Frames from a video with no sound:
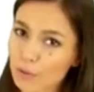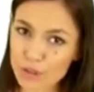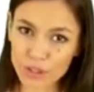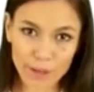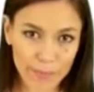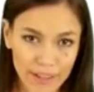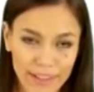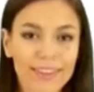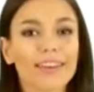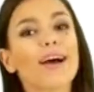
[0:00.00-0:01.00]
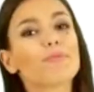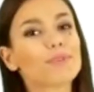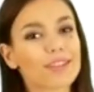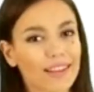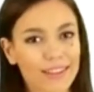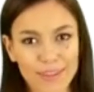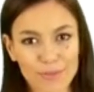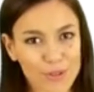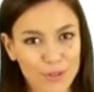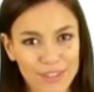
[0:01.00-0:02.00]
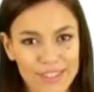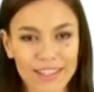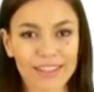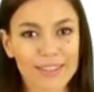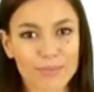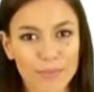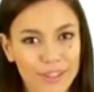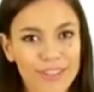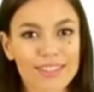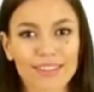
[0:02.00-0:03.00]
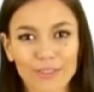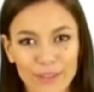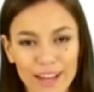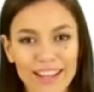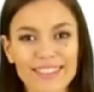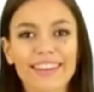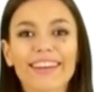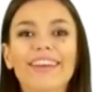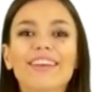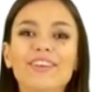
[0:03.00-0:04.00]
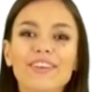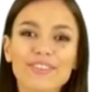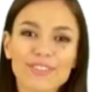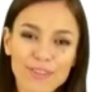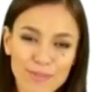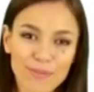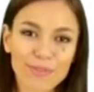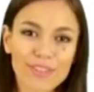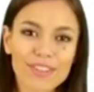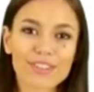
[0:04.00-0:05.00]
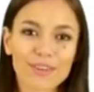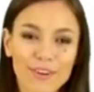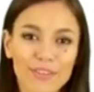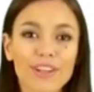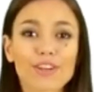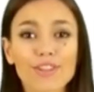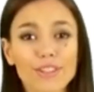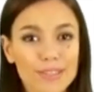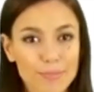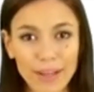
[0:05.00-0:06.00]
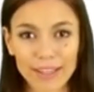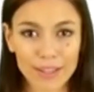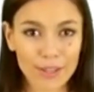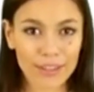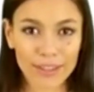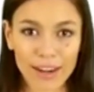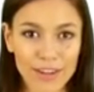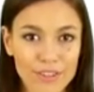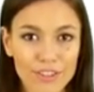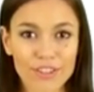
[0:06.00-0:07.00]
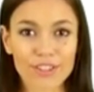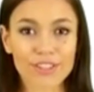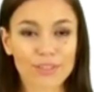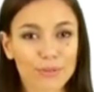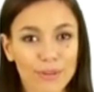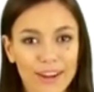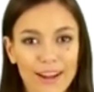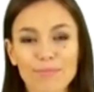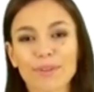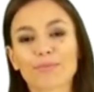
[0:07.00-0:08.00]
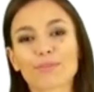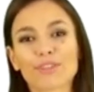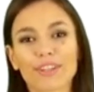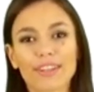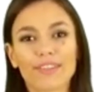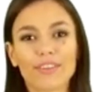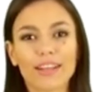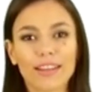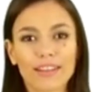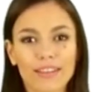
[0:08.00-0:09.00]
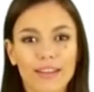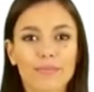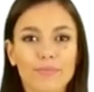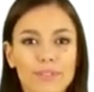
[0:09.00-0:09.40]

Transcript: For age-related testosterone deficiency, 2 grams of acetyl-L-carnitine plus 2 grams of propionyl L-carnitine has been used daily for 6 months.